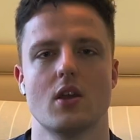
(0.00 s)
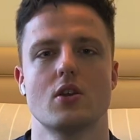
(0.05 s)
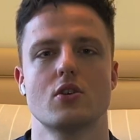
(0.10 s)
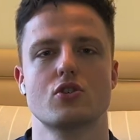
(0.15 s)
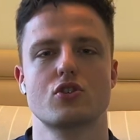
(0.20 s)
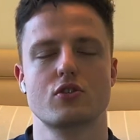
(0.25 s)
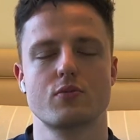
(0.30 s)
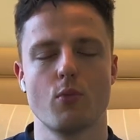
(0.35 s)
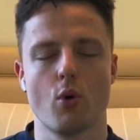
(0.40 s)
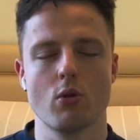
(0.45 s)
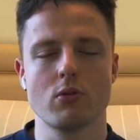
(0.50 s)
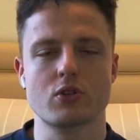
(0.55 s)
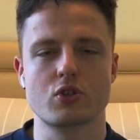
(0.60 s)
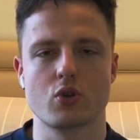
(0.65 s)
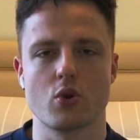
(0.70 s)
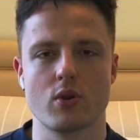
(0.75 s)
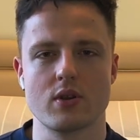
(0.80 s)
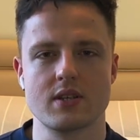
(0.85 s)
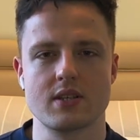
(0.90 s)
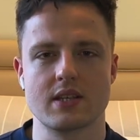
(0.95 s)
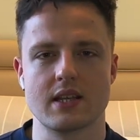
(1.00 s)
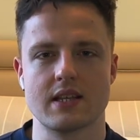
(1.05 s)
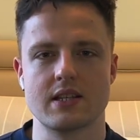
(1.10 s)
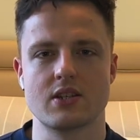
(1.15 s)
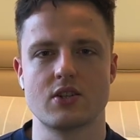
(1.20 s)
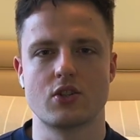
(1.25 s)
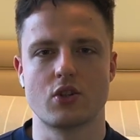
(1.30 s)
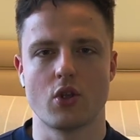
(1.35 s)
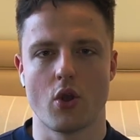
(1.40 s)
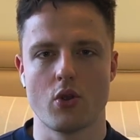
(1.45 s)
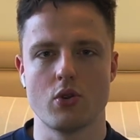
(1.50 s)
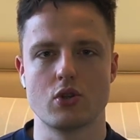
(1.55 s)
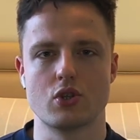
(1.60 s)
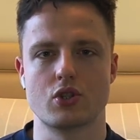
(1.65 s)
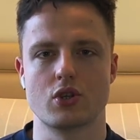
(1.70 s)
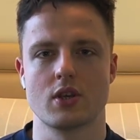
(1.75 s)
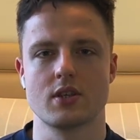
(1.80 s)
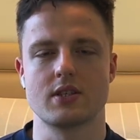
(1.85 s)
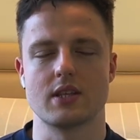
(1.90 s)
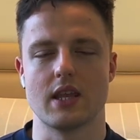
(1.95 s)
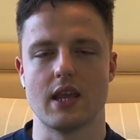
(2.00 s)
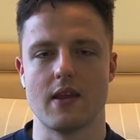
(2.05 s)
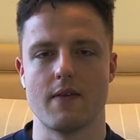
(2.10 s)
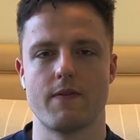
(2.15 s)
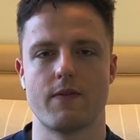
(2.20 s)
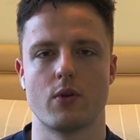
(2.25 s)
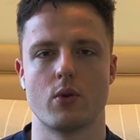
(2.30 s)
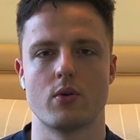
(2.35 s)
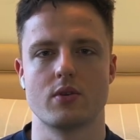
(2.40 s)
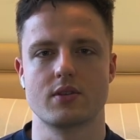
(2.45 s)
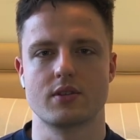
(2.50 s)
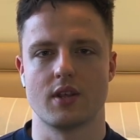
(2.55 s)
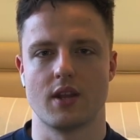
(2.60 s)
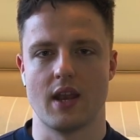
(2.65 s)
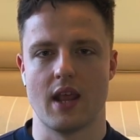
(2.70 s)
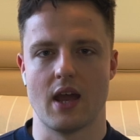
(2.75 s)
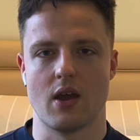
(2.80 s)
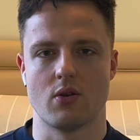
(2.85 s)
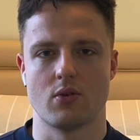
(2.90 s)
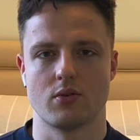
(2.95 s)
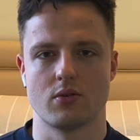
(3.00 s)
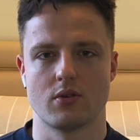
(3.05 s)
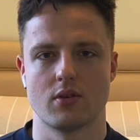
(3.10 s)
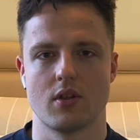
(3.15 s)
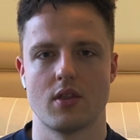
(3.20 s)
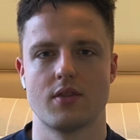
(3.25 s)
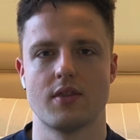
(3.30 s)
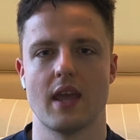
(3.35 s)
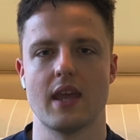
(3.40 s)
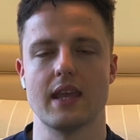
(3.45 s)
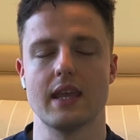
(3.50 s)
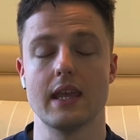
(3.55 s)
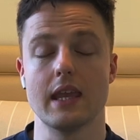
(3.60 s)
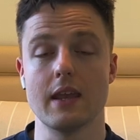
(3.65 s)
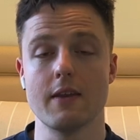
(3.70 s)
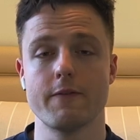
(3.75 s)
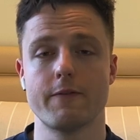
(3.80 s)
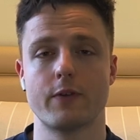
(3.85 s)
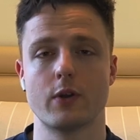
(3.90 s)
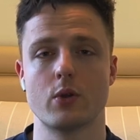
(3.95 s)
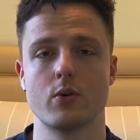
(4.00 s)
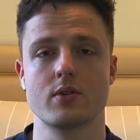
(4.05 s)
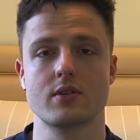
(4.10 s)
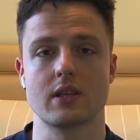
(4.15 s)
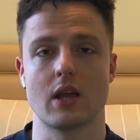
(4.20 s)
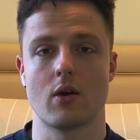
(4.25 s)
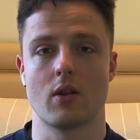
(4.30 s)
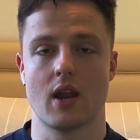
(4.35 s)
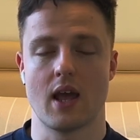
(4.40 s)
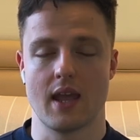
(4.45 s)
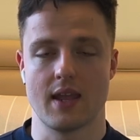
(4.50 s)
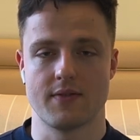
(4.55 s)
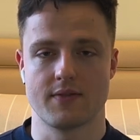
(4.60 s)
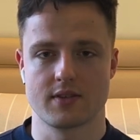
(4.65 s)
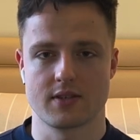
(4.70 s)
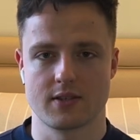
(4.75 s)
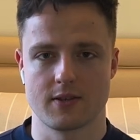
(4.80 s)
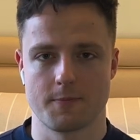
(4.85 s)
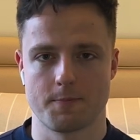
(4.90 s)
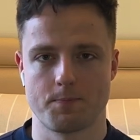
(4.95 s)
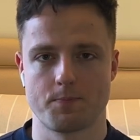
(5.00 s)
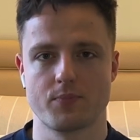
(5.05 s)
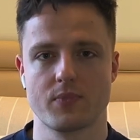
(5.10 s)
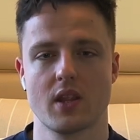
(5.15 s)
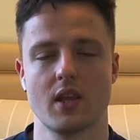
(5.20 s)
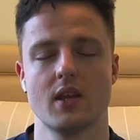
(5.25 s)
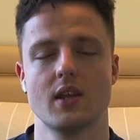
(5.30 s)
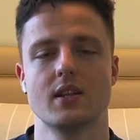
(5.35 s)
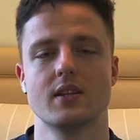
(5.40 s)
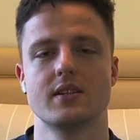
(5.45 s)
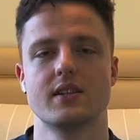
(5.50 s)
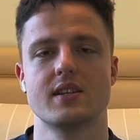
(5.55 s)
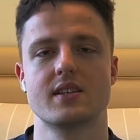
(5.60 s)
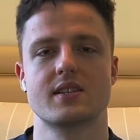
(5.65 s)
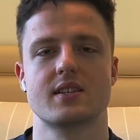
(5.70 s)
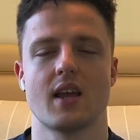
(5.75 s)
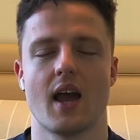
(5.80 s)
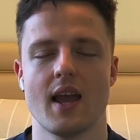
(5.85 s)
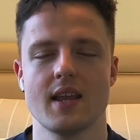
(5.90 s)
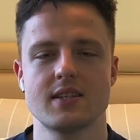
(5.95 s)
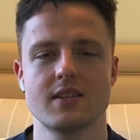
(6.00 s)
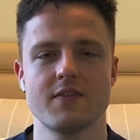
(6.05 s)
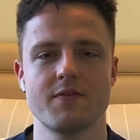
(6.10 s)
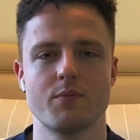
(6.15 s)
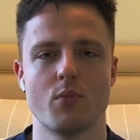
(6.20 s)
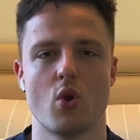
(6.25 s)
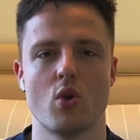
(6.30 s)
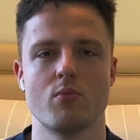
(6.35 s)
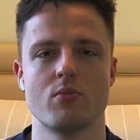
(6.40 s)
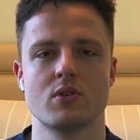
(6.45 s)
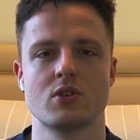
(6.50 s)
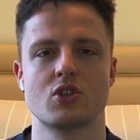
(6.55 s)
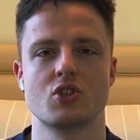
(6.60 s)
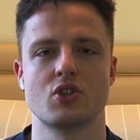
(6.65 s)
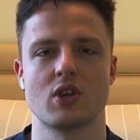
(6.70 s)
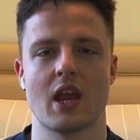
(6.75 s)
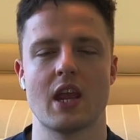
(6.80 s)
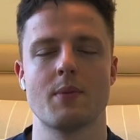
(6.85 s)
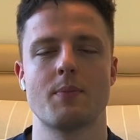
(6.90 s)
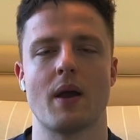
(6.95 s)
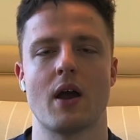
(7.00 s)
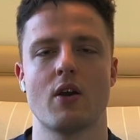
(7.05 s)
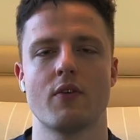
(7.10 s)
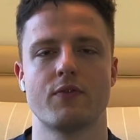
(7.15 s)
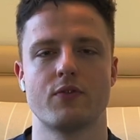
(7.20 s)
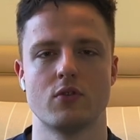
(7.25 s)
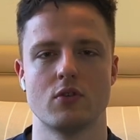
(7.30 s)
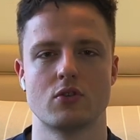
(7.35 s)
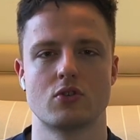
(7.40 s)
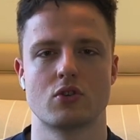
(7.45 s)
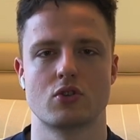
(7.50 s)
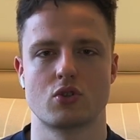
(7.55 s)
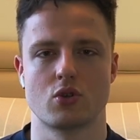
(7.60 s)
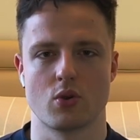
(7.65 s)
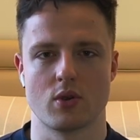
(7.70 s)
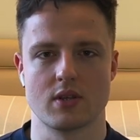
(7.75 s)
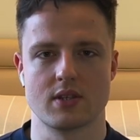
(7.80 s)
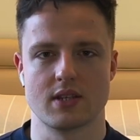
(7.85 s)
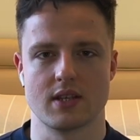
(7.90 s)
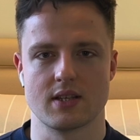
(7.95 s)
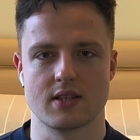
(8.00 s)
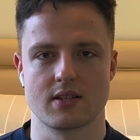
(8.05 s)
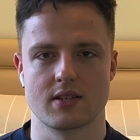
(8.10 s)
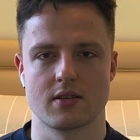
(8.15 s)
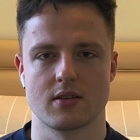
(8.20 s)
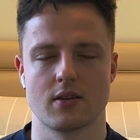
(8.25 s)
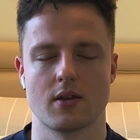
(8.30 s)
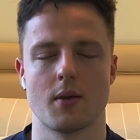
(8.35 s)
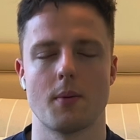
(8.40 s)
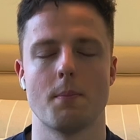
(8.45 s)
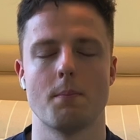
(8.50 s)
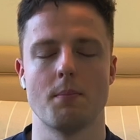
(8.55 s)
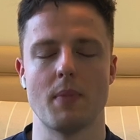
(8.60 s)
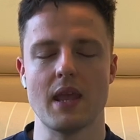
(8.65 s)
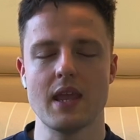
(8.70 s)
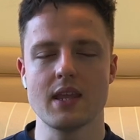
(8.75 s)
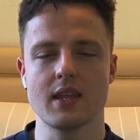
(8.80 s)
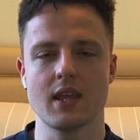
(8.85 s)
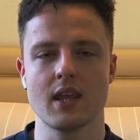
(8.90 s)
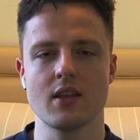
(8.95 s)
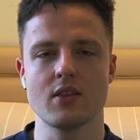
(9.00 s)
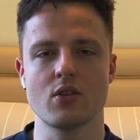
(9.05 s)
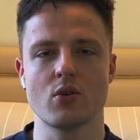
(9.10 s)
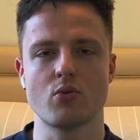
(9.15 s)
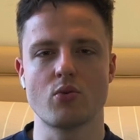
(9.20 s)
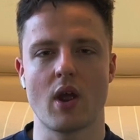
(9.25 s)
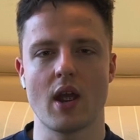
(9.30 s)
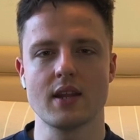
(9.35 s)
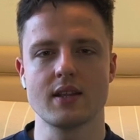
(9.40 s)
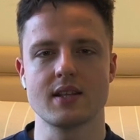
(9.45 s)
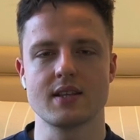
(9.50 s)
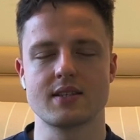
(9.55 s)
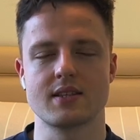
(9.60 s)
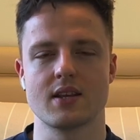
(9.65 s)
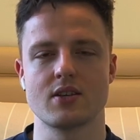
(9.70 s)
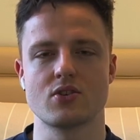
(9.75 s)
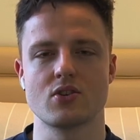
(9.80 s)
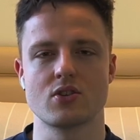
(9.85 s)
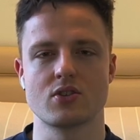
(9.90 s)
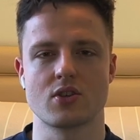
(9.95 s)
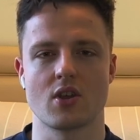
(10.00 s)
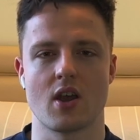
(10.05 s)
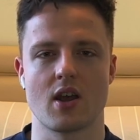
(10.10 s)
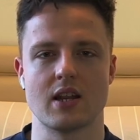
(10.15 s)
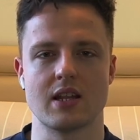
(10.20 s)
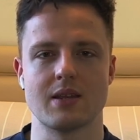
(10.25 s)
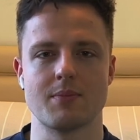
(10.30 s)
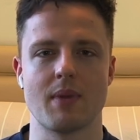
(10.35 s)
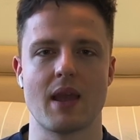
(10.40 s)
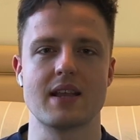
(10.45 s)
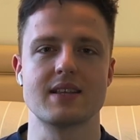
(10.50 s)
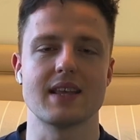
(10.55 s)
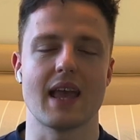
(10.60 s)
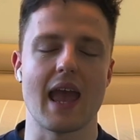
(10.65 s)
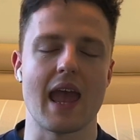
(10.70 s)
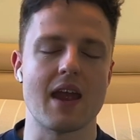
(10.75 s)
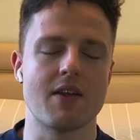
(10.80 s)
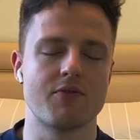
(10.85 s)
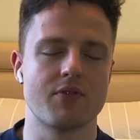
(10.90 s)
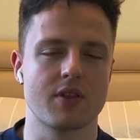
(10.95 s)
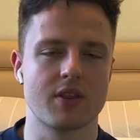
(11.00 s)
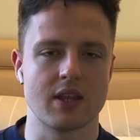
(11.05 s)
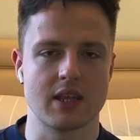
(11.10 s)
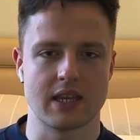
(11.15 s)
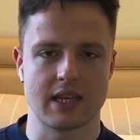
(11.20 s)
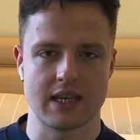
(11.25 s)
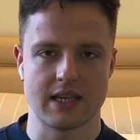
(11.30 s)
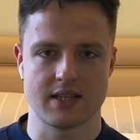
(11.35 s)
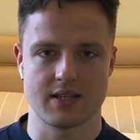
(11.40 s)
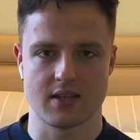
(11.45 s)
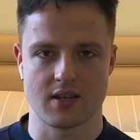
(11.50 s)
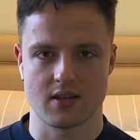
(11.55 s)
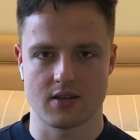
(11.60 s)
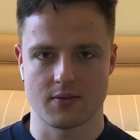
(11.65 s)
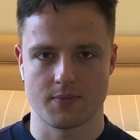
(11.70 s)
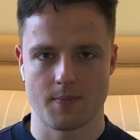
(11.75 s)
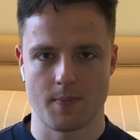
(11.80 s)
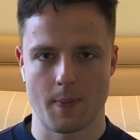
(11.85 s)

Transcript: Small choices don't just influence the now, they influence our lives. Decisive moments shape our future choices. Making the right decisions early makes everything easier.